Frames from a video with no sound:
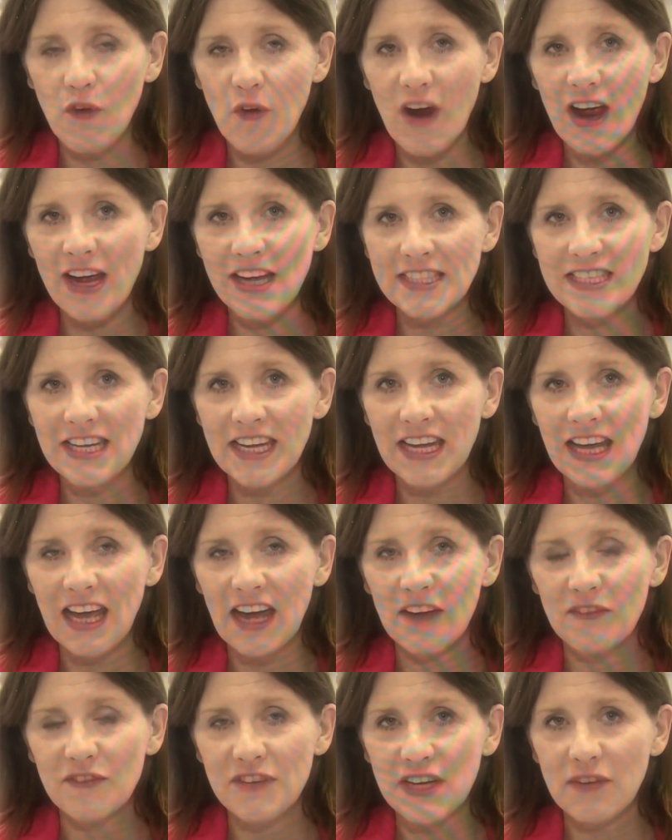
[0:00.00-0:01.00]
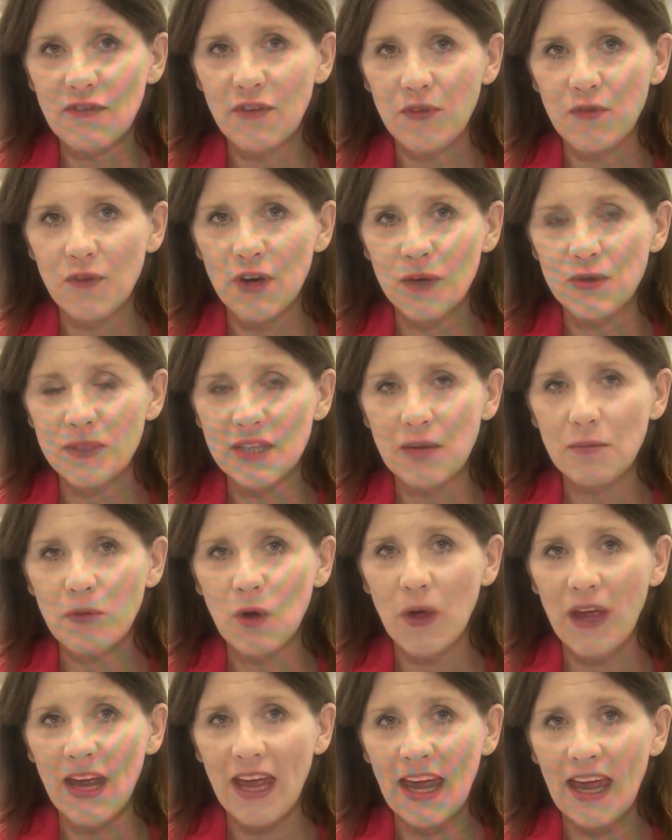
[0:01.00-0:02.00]
variety of different routes. I'm
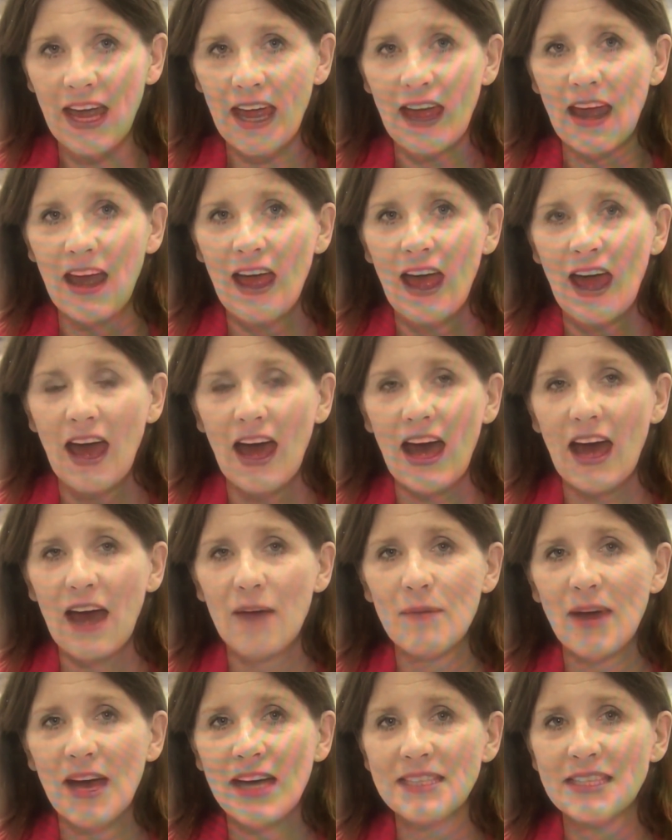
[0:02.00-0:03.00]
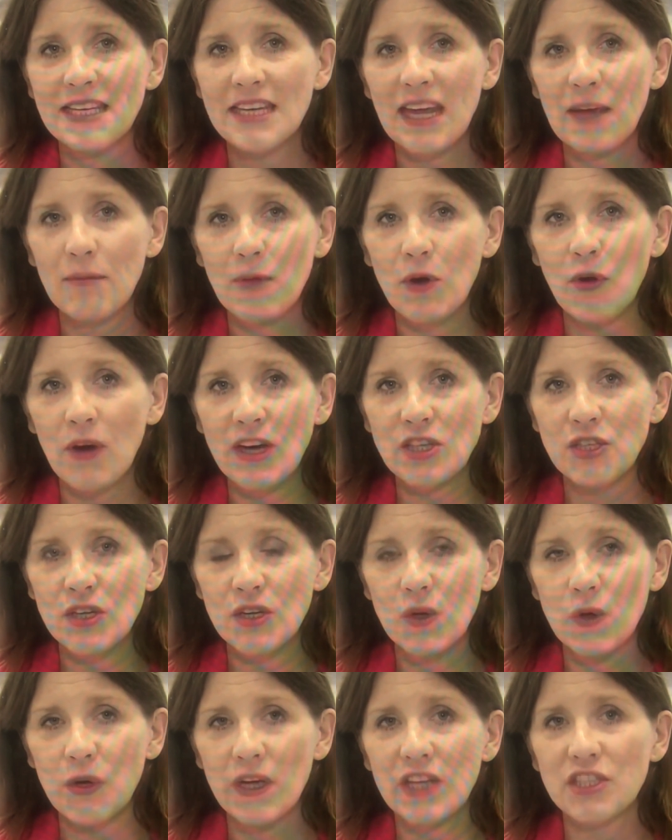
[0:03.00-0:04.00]
not here as an
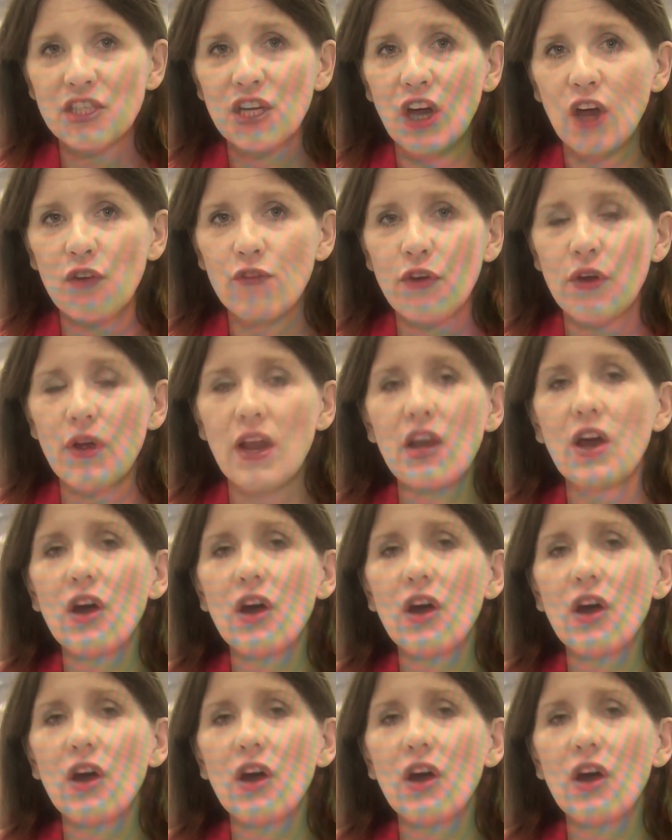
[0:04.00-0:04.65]
immigration lawyer to go through.